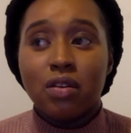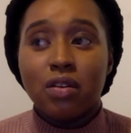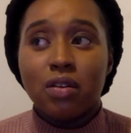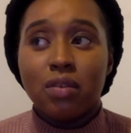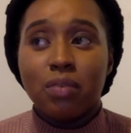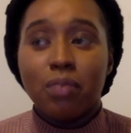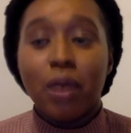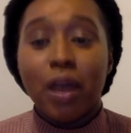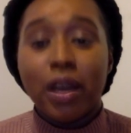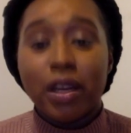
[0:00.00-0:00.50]

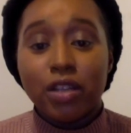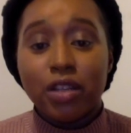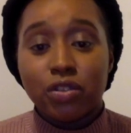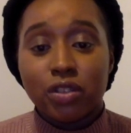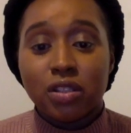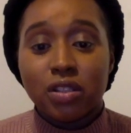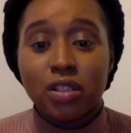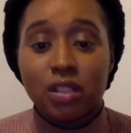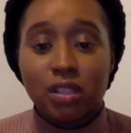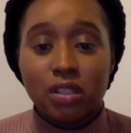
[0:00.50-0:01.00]
my
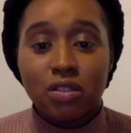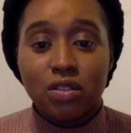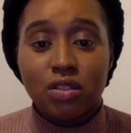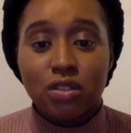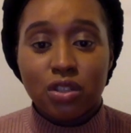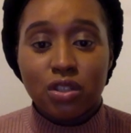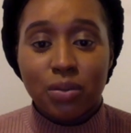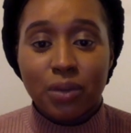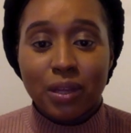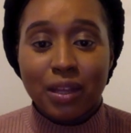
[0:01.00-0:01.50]
trust isn't
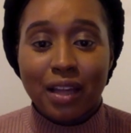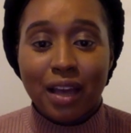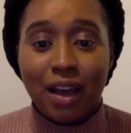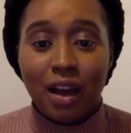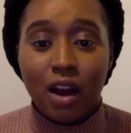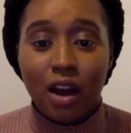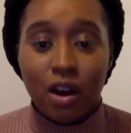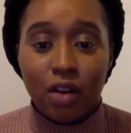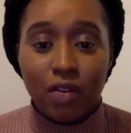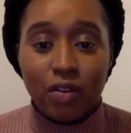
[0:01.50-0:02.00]
doing that
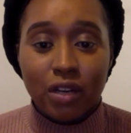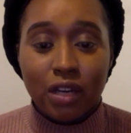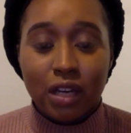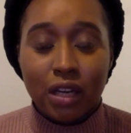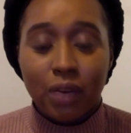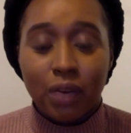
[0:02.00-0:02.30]
currently.